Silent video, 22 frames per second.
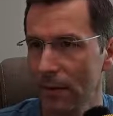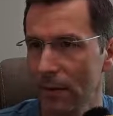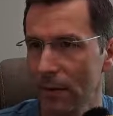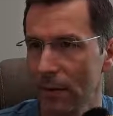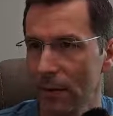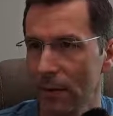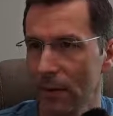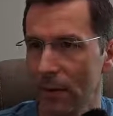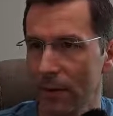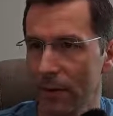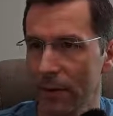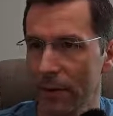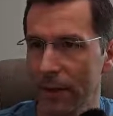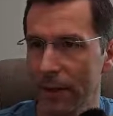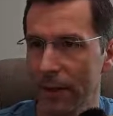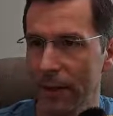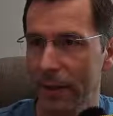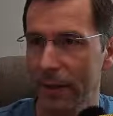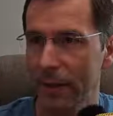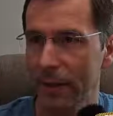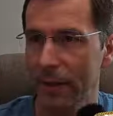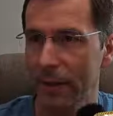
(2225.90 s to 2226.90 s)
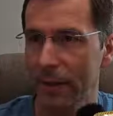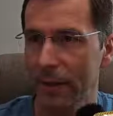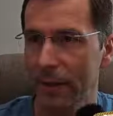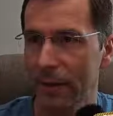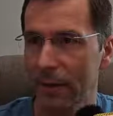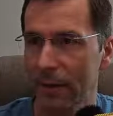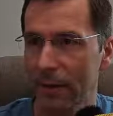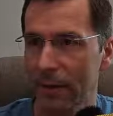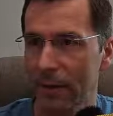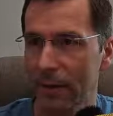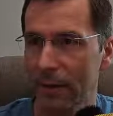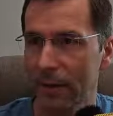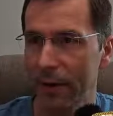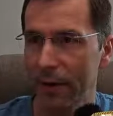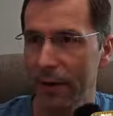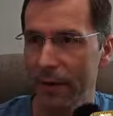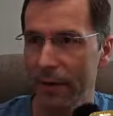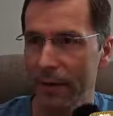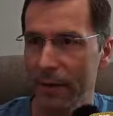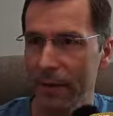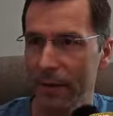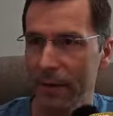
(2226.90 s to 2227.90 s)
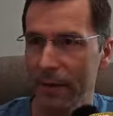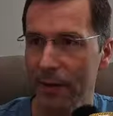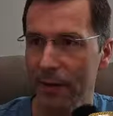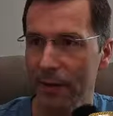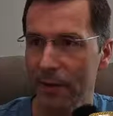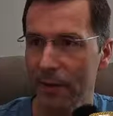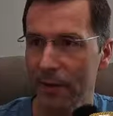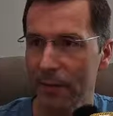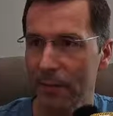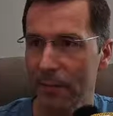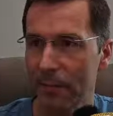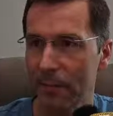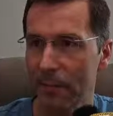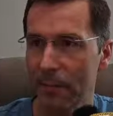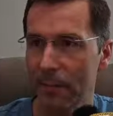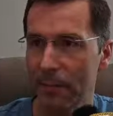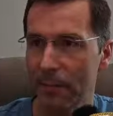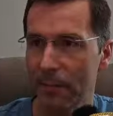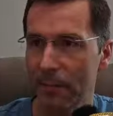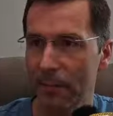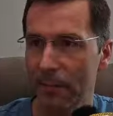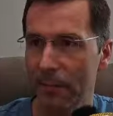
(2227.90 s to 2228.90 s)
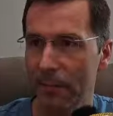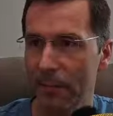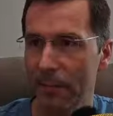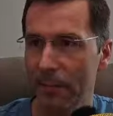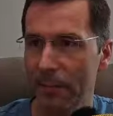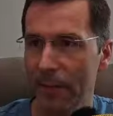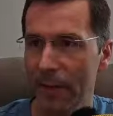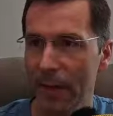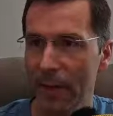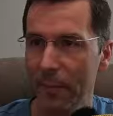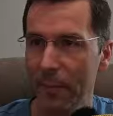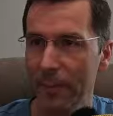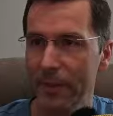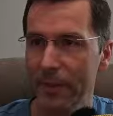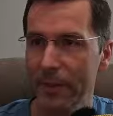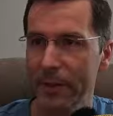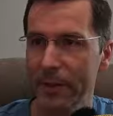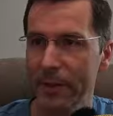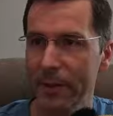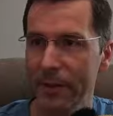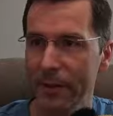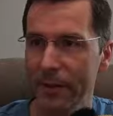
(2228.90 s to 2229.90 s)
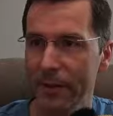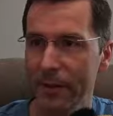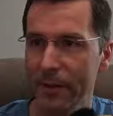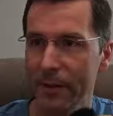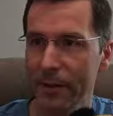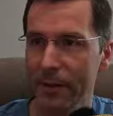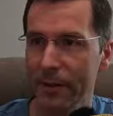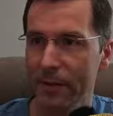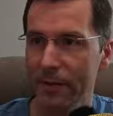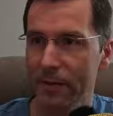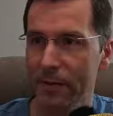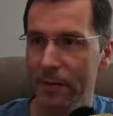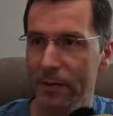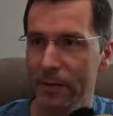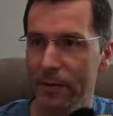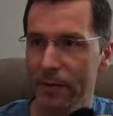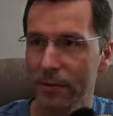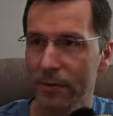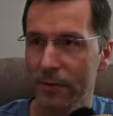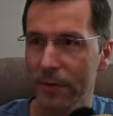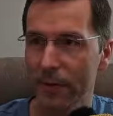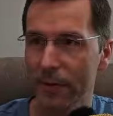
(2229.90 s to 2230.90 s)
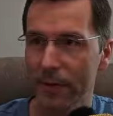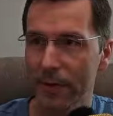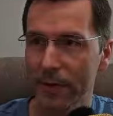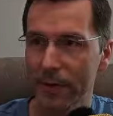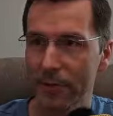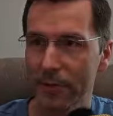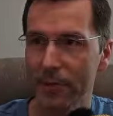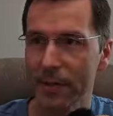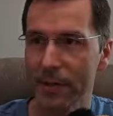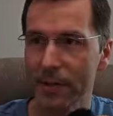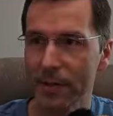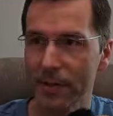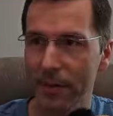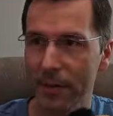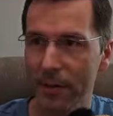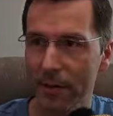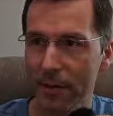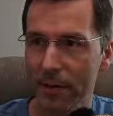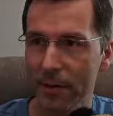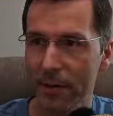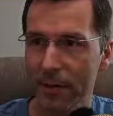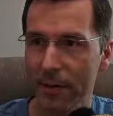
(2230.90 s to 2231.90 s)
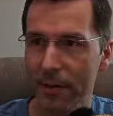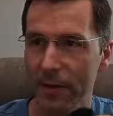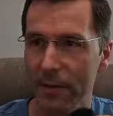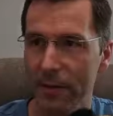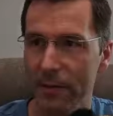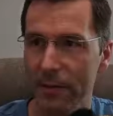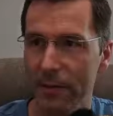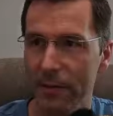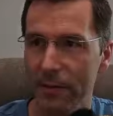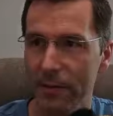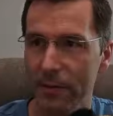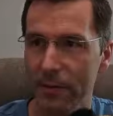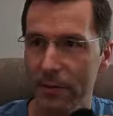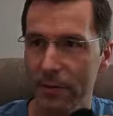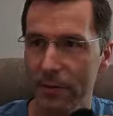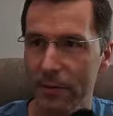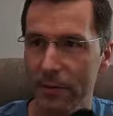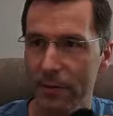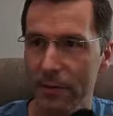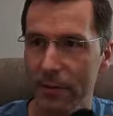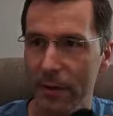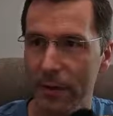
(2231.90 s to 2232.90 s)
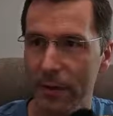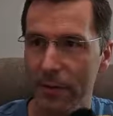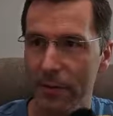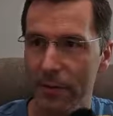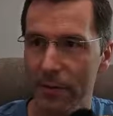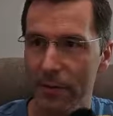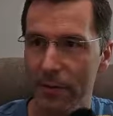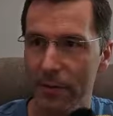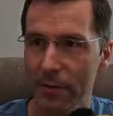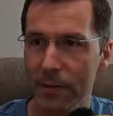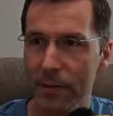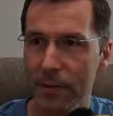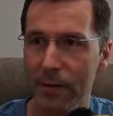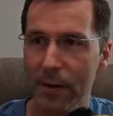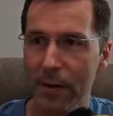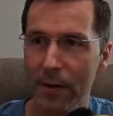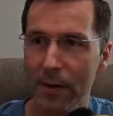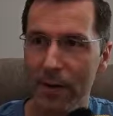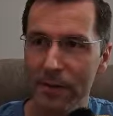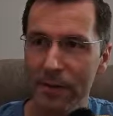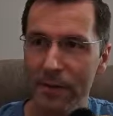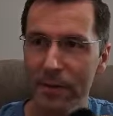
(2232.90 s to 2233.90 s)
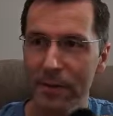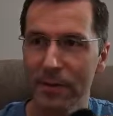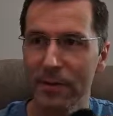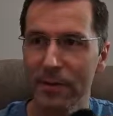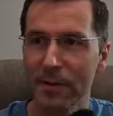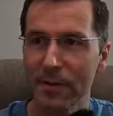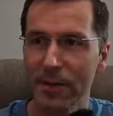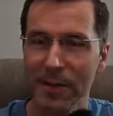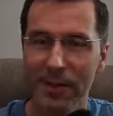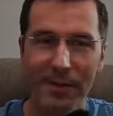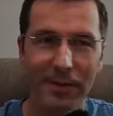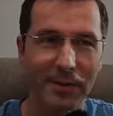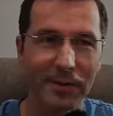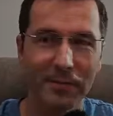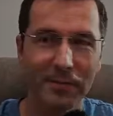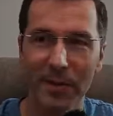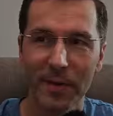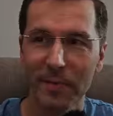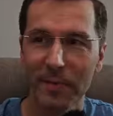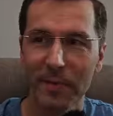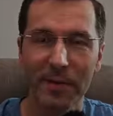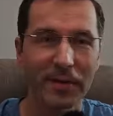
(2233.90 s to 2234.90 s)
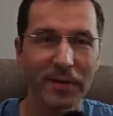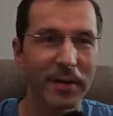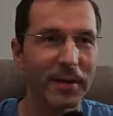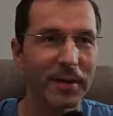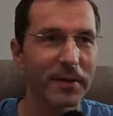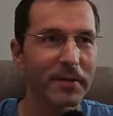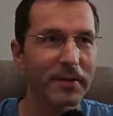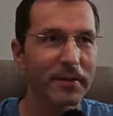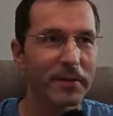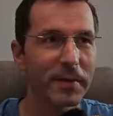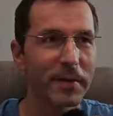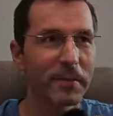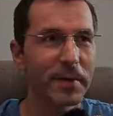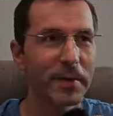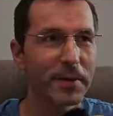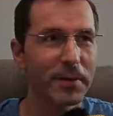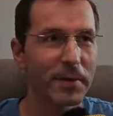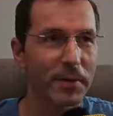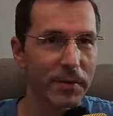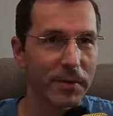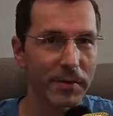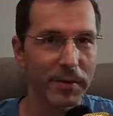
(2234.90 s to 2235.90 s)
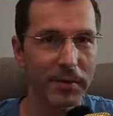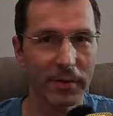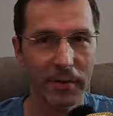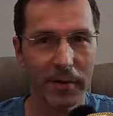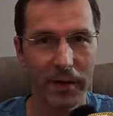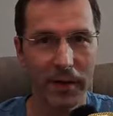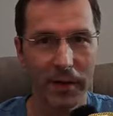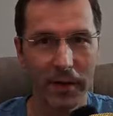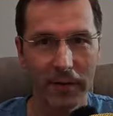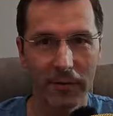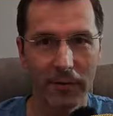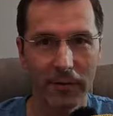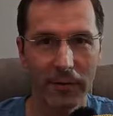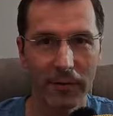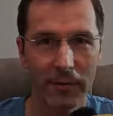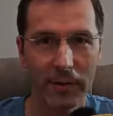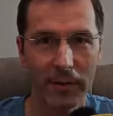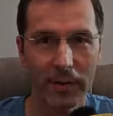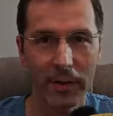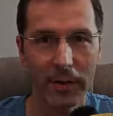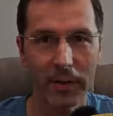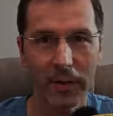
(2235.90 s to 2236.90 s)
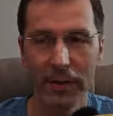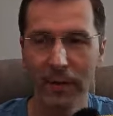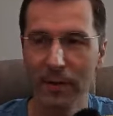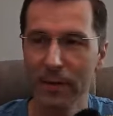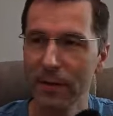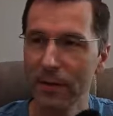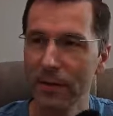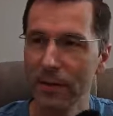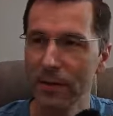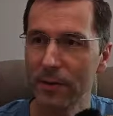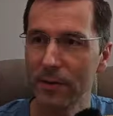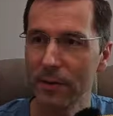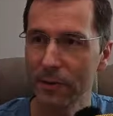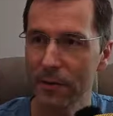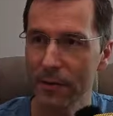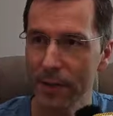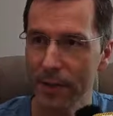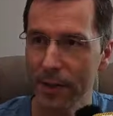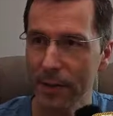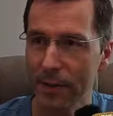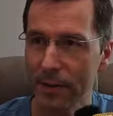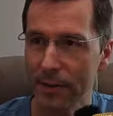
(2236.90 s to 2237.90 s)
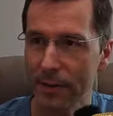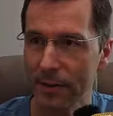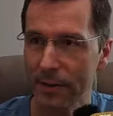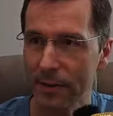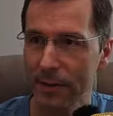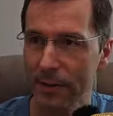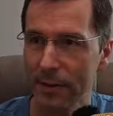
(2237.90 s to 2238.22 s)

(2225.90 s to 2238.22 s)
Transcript: Okay, Harry Pabberdy looks very interesting. Thank you. 2 Echo 0 Oscar Charlie November. Thank you very much also for using it.